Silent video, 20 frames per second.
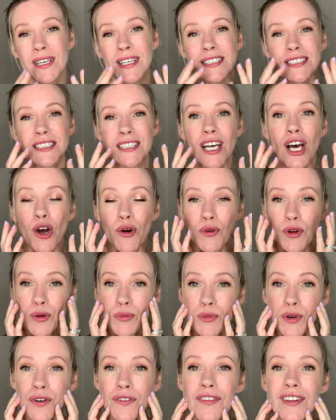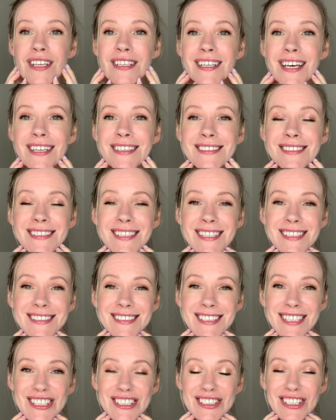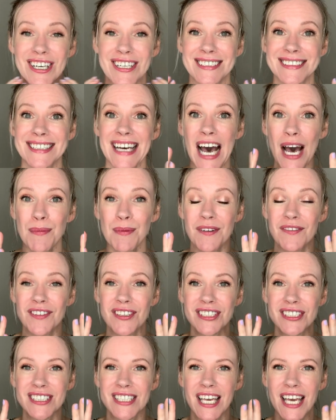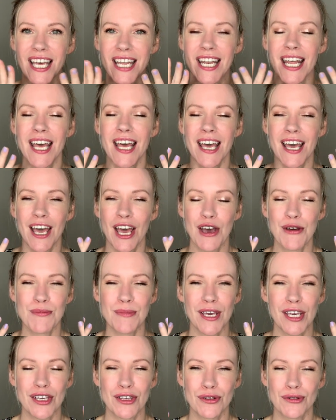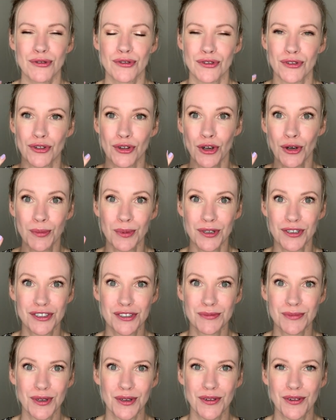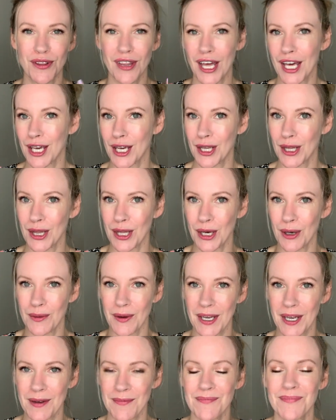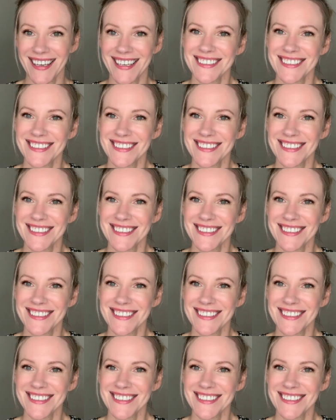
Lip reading: is remove the dead skin cells on top of your skin and make you super smooth and glowy.